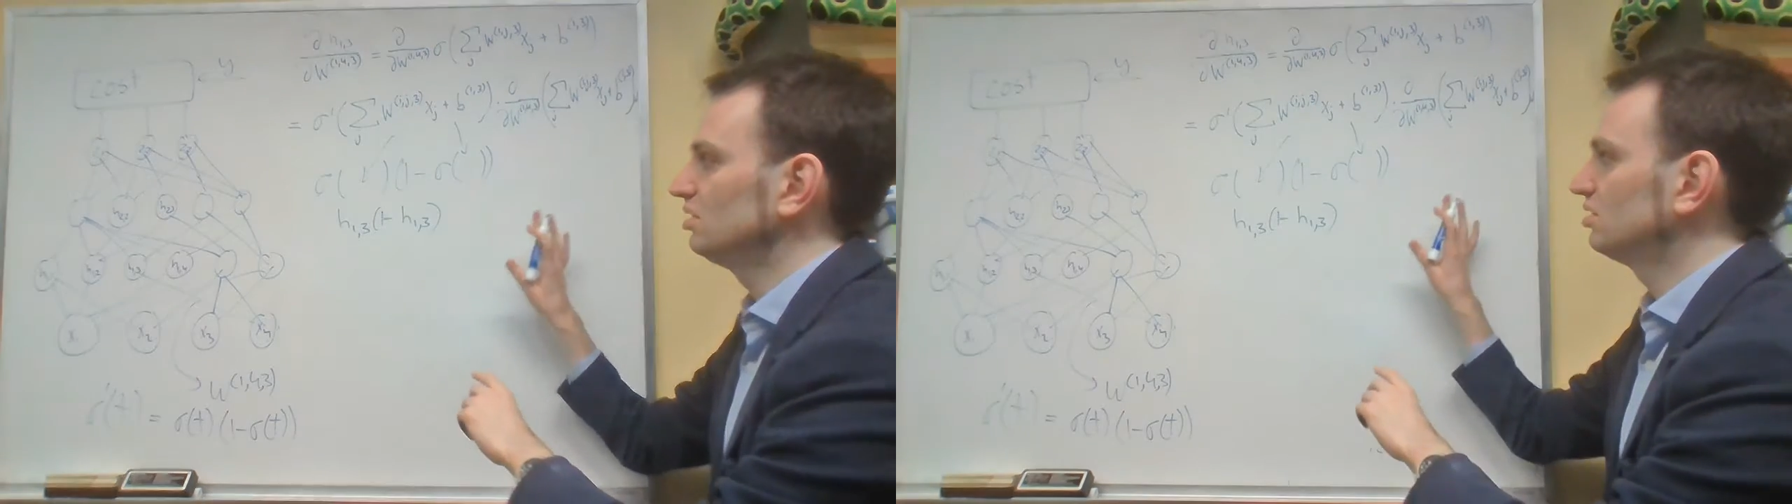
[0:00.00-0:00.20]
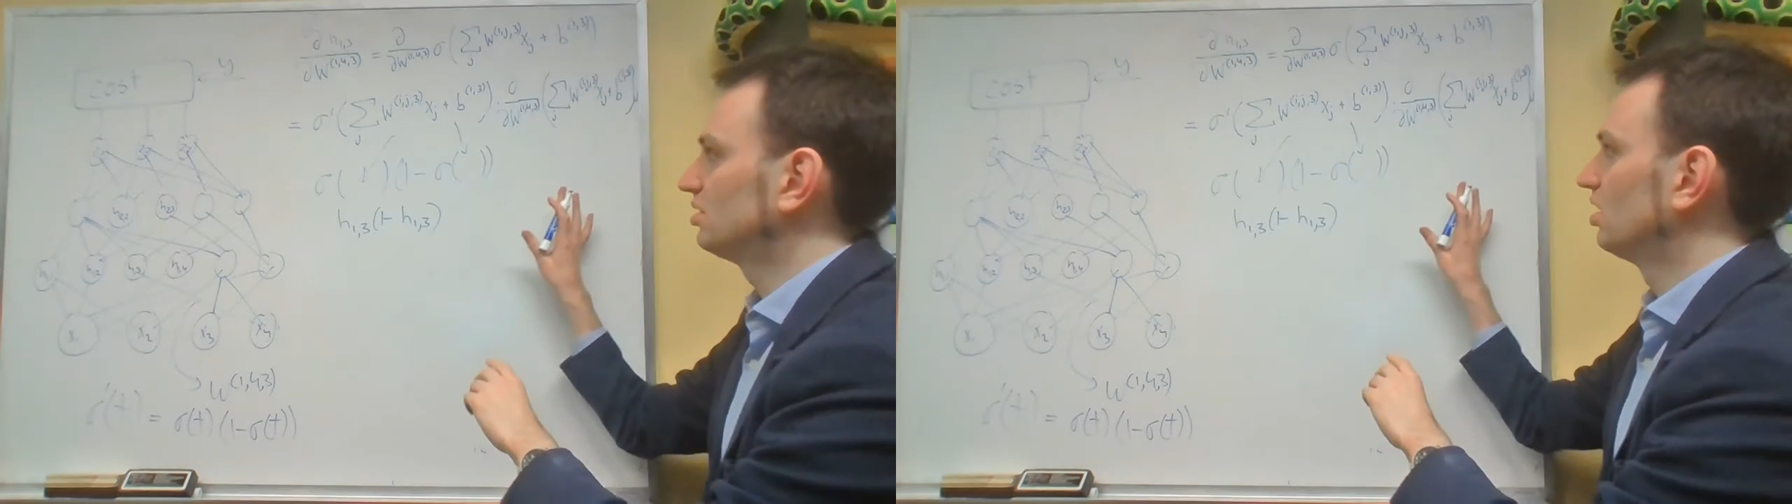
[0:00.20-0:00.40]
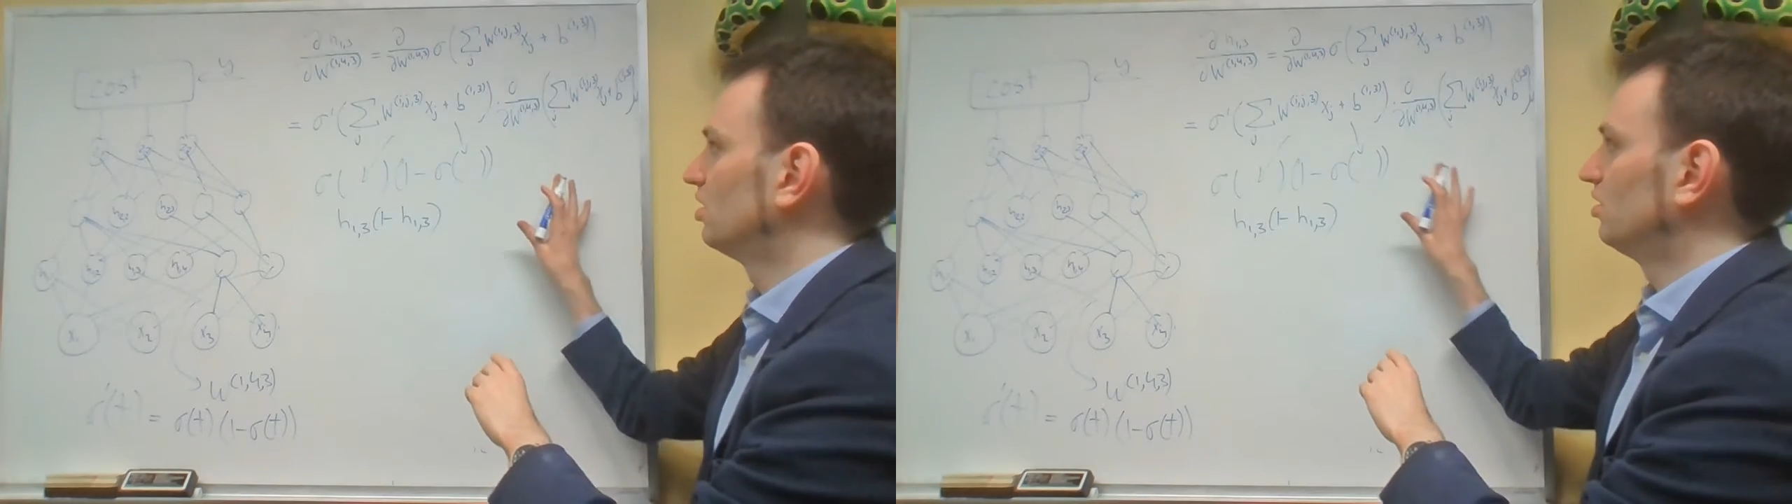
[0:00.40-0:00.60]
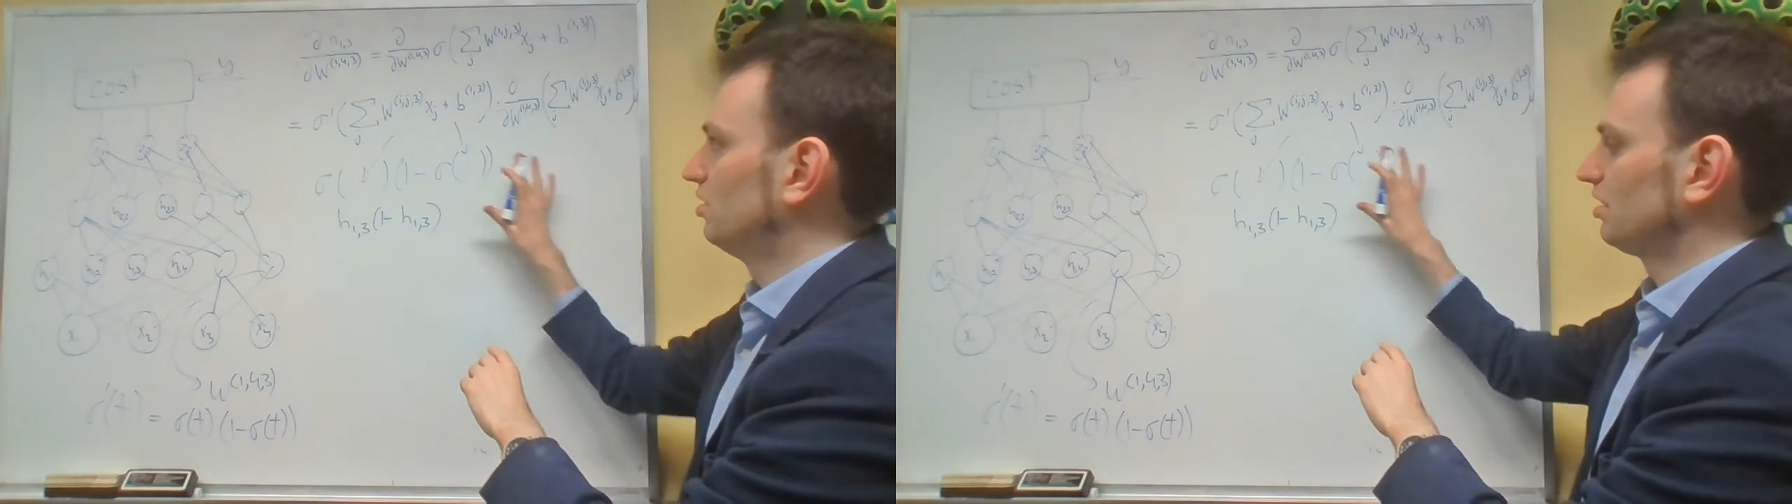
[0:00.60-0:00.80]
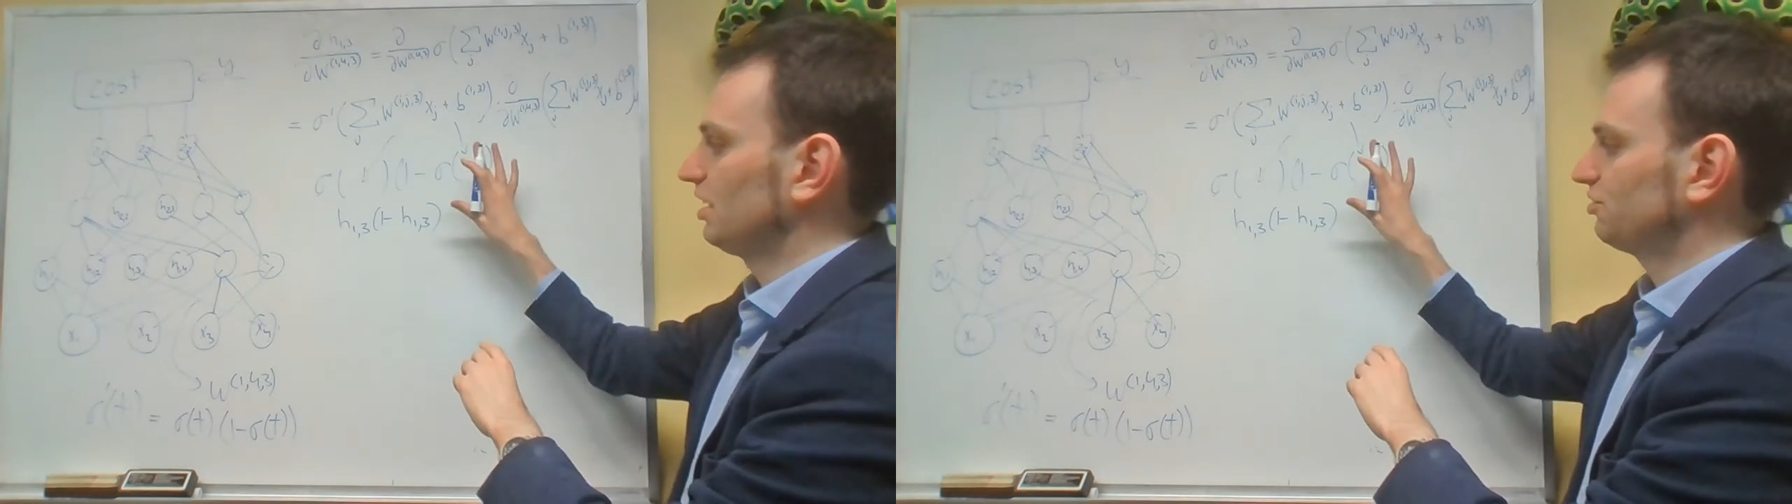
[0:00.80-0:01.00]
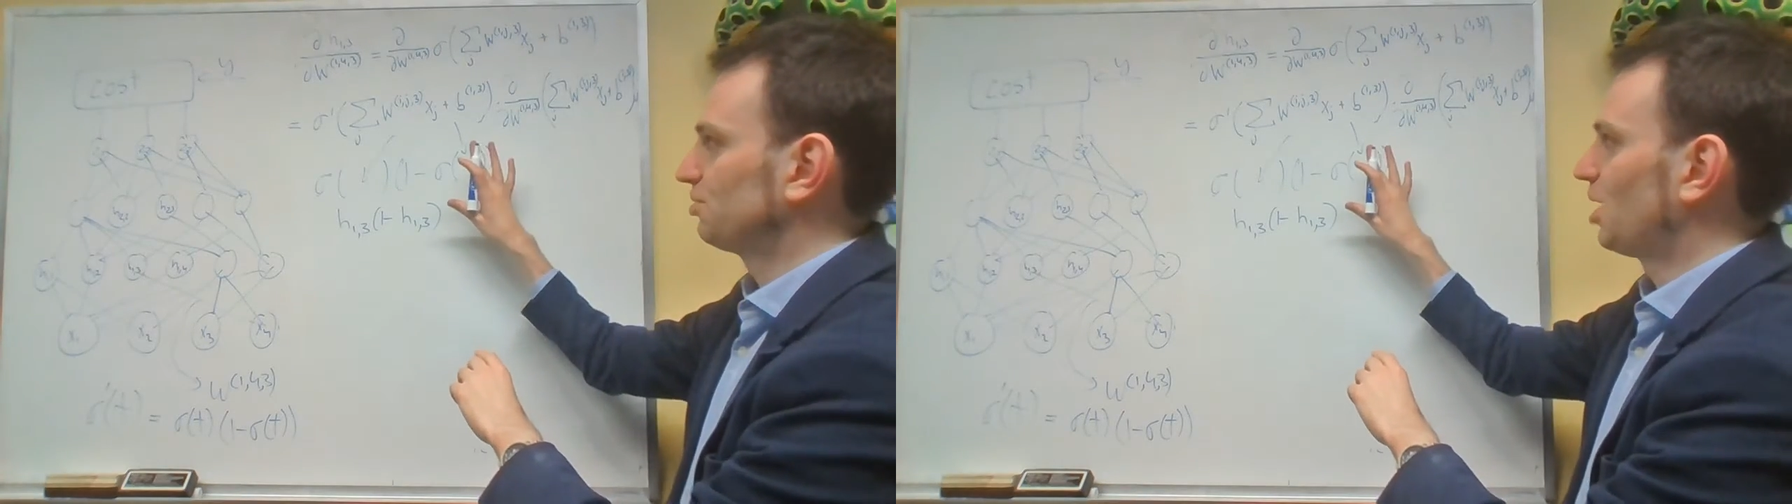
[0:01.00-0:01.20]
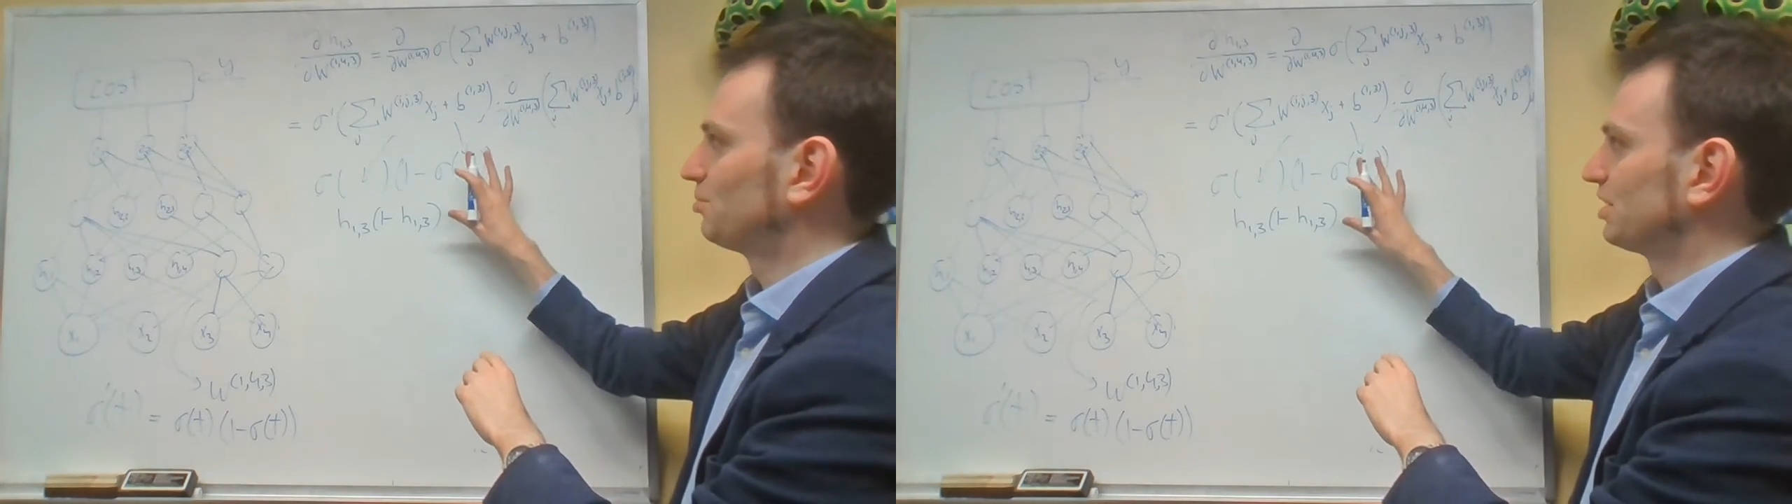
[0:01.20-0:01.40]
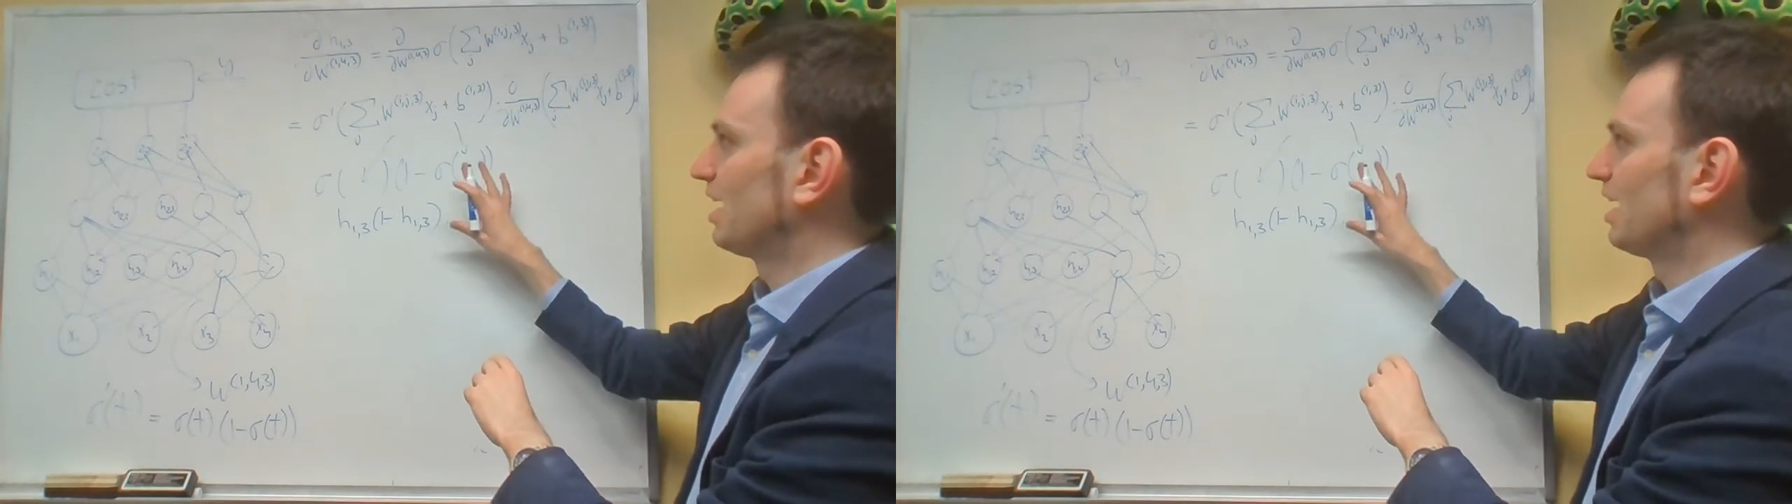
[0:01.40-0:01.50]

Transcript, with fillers: So let's remember